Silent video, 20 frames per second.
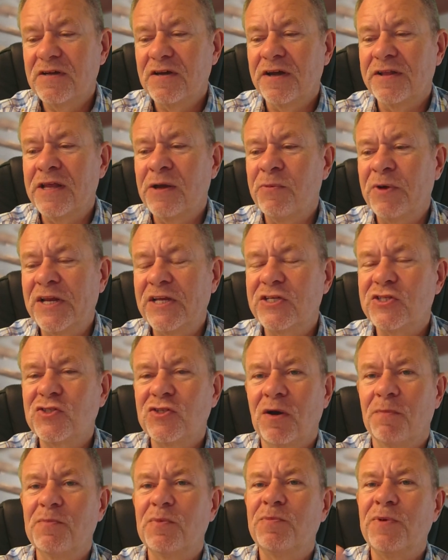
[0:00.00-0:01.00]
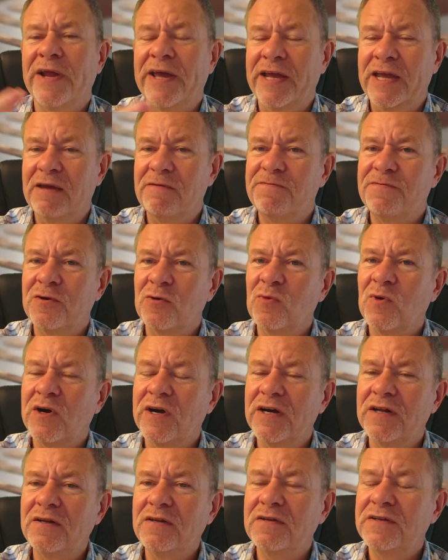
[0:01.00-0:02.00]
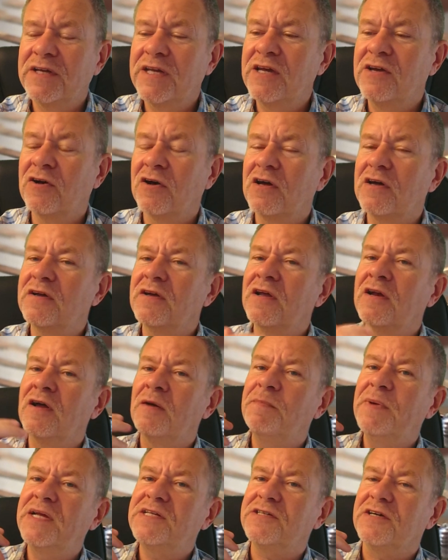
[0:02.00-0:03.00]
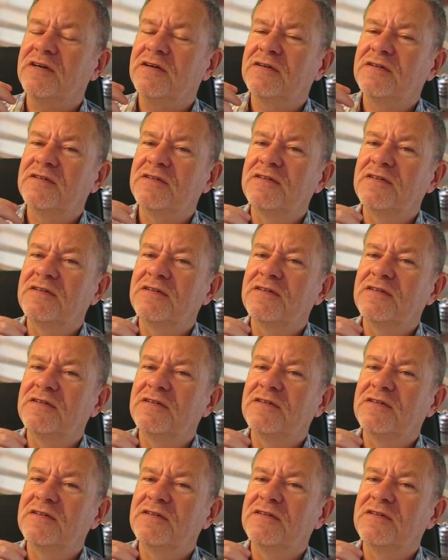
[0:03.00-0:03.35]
And then when he stopped playing it for a while, he got a lot better.